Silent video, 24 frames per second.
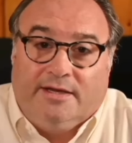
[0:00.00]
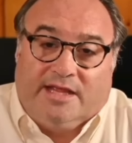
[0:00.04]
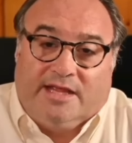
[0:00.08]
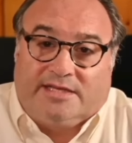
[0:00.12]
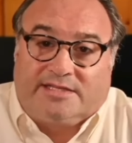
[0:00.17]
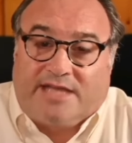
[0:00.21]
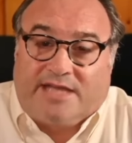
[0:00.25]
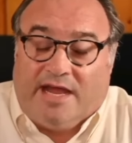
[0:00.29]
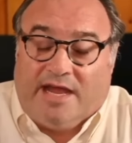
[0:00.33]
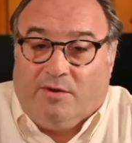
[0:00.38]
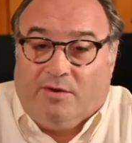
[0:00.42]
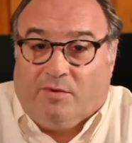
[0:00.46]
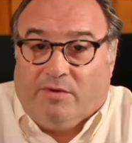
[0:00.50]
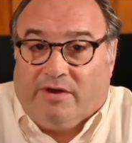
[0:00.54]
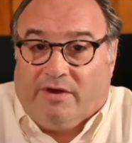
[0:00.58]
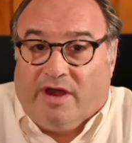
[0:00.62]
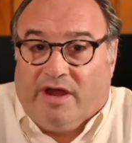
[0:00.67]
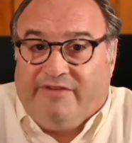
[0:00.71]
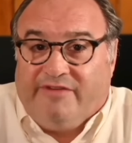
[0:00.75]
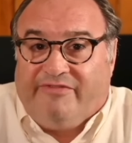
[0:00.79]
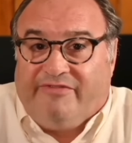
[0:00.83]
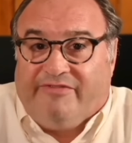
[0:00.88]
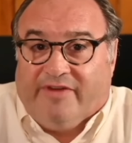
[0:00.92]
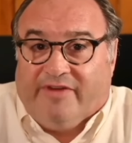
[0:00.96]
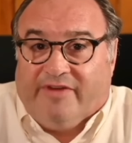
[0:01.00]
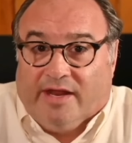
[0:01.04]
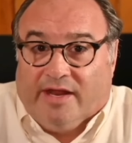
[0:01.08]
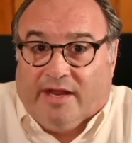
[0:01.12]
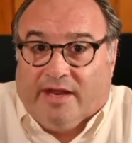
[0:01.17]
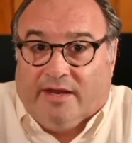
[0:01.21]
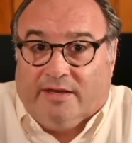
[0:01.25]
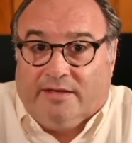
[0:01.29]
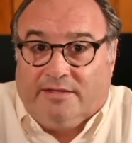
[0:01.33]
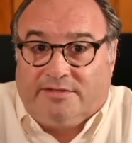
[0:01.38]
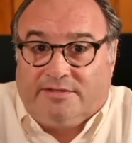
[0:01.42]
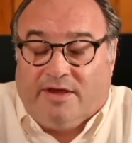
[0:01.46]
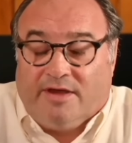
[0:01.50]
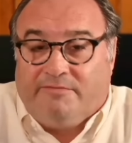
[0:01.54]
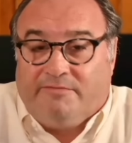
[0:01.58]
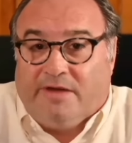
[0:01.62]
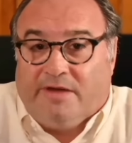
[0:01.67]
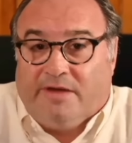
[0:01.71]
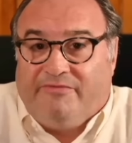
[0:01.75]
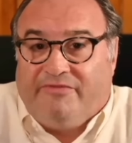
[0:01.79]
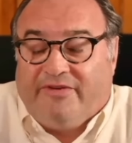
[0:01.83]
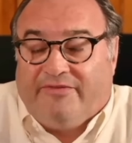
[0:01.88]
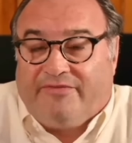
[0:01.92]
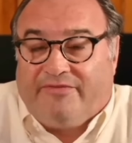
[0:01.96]
that's kind of where I fit in. So I'm,
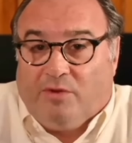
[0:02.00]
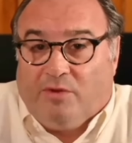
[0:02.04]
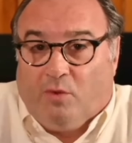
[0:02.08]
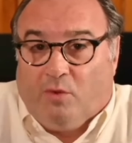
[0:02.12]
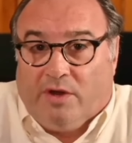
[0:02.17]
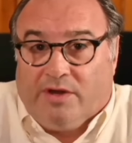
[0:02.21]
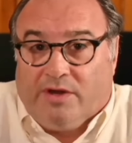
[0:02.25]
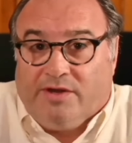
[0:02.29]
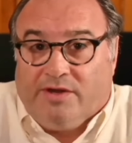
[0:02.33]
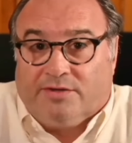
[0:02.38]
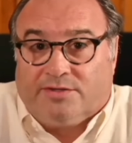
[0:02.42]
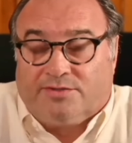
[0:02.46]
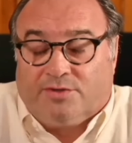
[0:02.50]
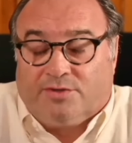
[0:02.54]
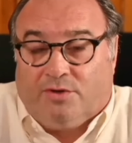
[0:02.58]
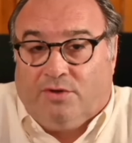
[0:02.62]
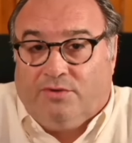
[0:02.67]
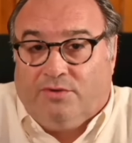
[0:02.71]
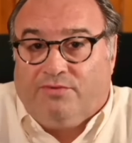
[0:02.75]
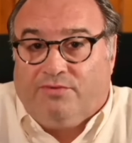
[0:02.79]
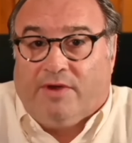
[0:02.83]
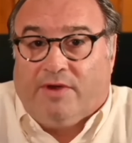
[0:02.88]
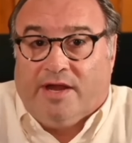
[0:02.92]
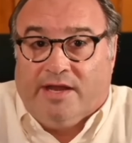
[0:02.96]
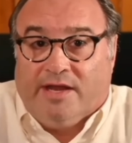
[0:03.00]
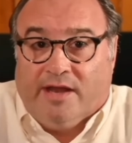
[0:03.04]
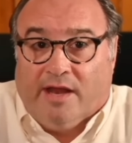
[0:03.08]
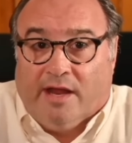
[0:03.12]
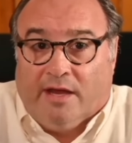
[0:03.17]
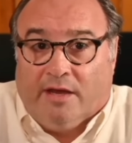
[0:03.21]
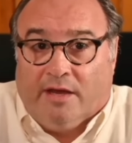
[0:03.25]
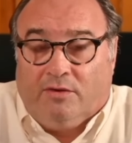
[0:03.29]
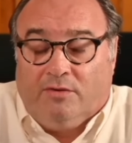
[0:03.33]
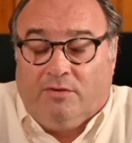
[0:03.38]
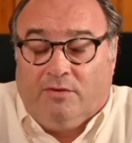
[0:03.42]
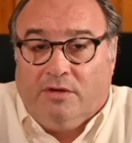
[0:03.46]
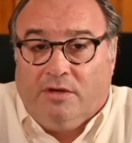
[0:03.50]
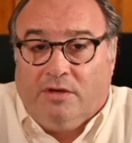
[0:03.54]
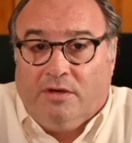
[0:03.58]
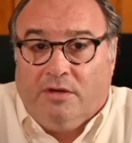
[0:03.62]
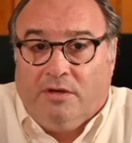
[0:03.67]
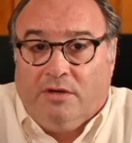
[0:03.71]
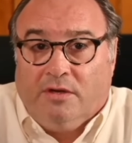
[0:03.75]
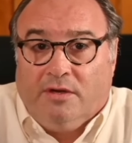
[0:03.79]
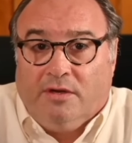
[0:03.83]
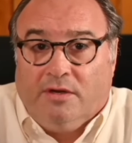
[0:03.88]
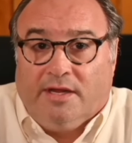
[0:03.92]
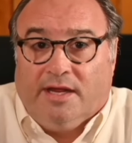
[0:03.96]
I'm 51 years old right now,
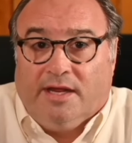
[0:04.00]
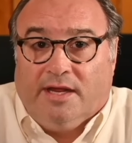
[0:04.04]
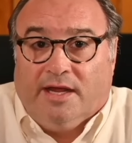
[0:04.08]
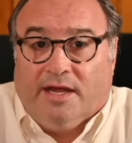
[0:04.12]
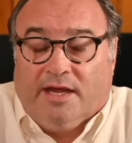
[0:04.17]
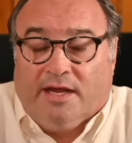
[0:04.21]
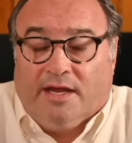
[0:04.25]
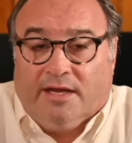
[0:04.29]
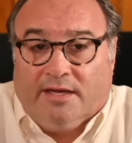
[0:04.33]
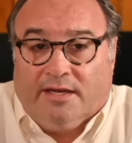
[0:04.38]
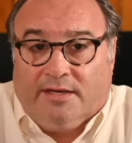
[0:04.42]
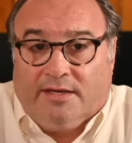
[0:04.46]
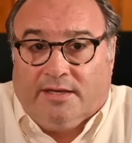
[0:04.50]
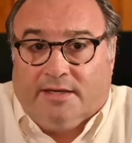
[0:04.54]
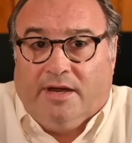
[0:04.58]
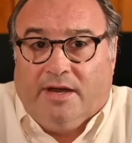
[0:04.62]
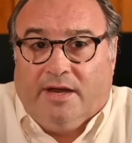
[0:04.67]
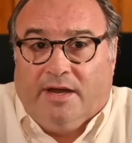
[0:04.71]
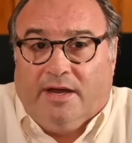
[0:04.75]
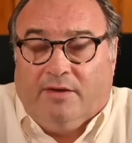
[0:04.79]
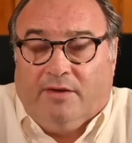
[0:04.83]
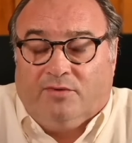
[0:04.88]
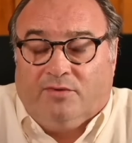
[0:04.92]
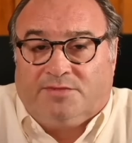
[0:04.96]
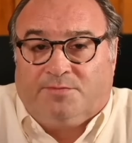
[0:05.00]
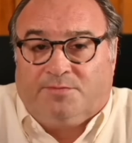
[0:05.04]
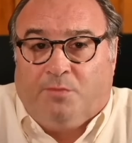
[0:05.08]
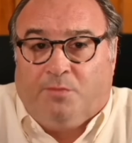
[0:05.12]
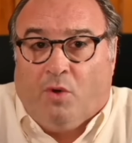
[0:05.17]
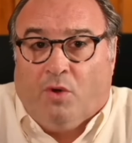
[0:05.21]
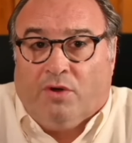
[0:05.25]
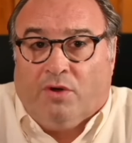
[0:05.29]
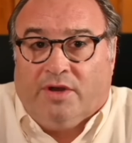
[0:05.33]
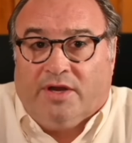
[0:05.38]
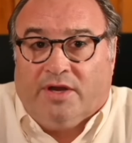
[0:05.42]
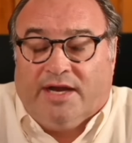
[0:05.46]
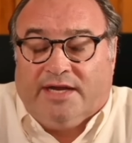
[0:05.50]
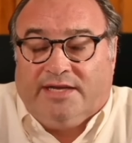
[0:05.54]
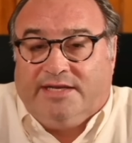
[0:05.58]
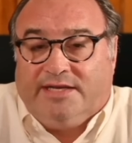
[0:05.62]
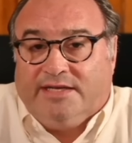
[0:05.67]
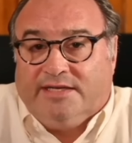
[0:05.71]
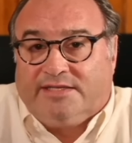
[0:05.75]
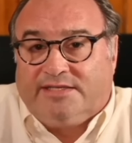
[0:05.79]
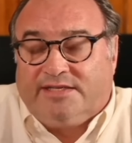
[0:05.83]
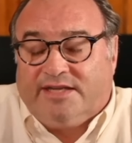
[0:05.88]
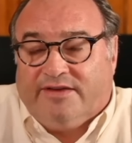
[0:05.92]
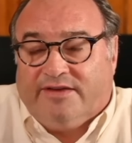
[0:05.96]
and I was born in
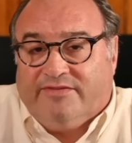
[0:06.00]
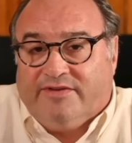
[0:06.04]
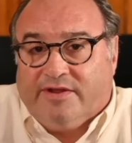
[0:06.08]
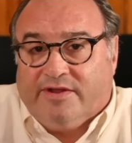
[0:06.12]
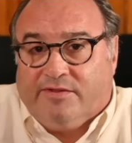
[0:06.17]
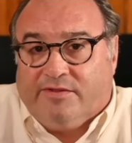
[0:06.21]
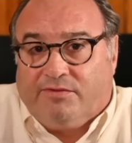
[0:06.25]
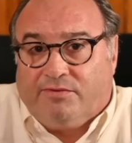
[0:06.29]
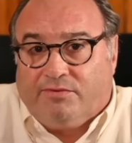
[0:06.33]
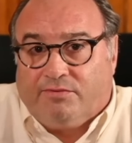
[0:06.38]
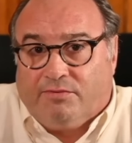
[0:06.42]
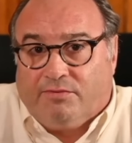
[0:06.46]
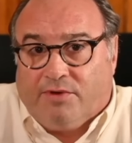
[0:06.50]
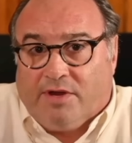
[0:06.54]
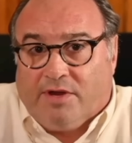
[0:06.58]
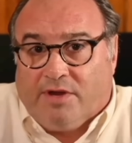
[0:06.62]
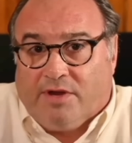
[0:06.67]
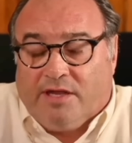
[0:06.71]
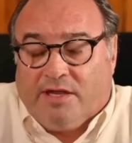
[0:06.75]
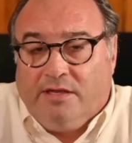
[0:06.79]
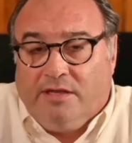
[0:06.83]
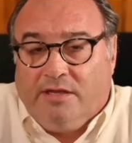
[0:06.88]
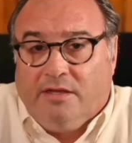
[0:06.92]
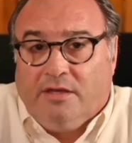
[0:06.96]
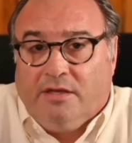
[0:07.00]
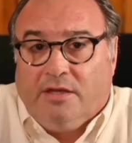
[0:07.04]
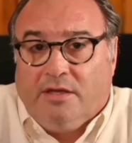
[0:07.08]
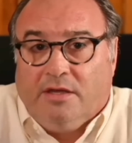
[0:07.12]
1973.